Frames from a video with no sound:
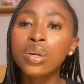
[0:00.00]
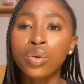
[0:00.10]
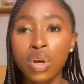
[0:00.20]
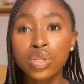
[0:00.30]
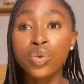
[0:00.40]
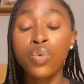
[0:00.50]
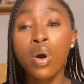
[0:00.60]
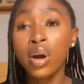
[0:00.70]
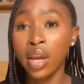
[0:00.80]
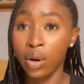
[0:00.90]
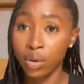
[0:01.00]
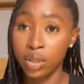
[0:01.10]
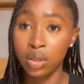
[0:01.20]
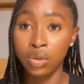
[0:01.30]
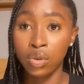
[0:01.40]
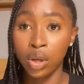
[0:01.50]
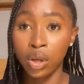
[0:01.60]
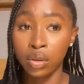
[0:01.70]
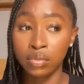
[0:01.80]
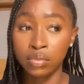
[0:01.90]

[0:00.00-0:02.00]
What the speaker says: because you walk a lot in UK.